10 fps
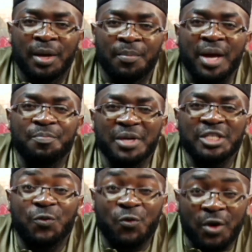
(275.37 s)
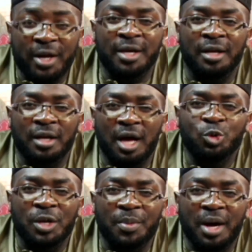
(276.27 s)
My best friend
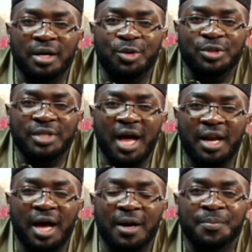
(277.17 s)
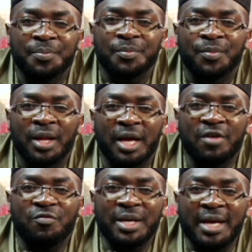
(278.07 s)
Allah Ta'ala
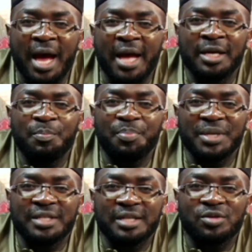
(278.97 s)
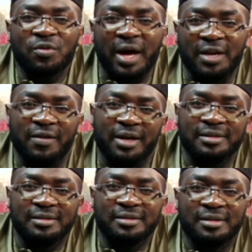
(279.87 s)
gave me nine pieces of
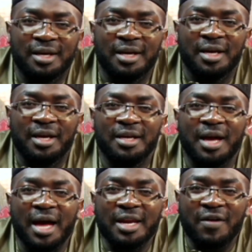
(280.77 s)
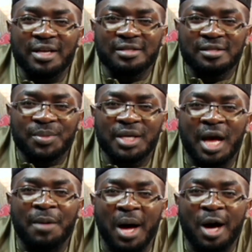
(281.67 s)
advice. He advised me
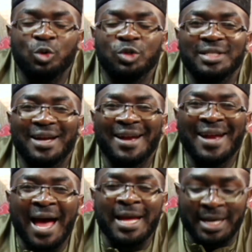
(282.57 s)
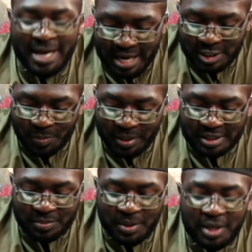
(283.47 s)
about nine
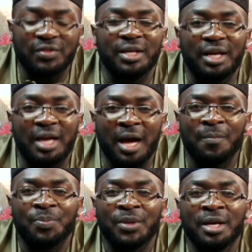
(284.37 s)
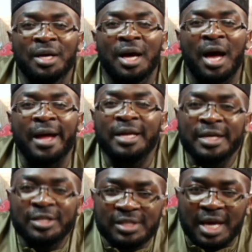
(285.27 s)
aspects, bi'idnillah. And
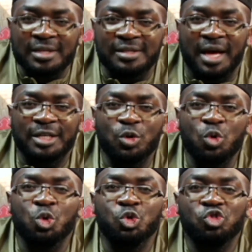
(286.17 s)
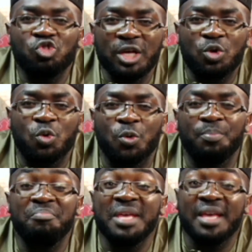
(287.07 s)
he says that,
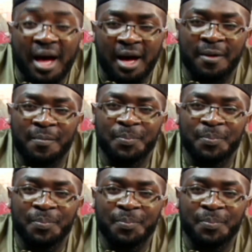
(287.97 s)
biha.